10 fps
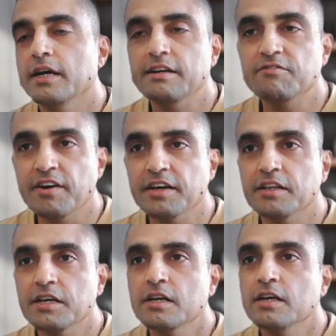And
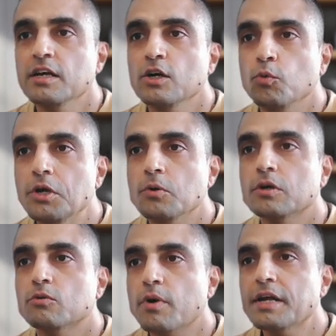finally, we
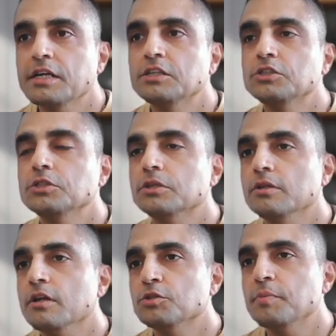hook right into your
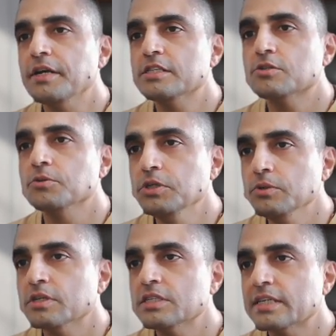knowledge base so
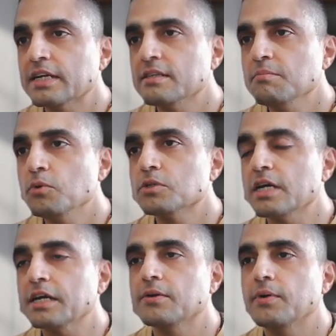users get the most
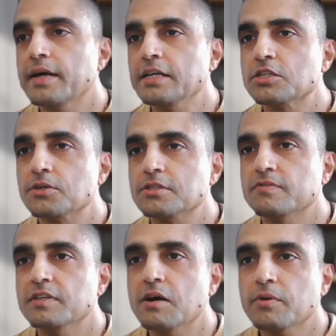accurate
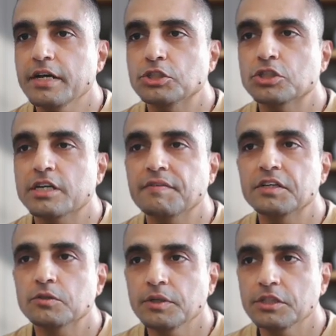answers without agents
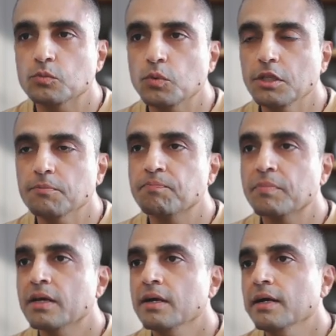having to intervene.
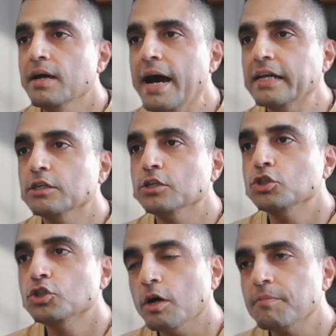And
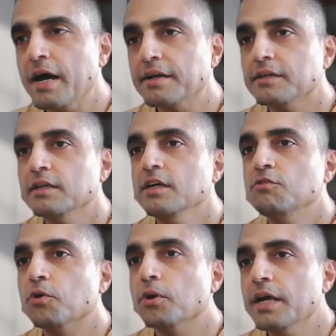to top that,
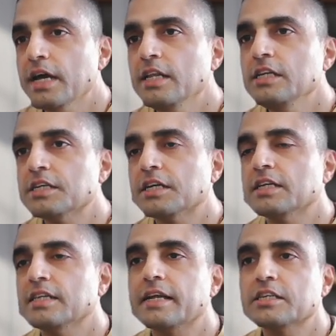for any
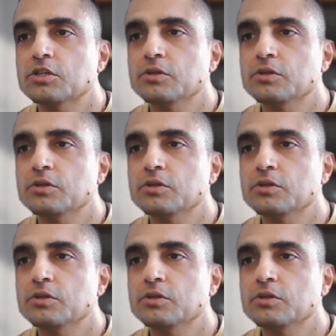ticket that is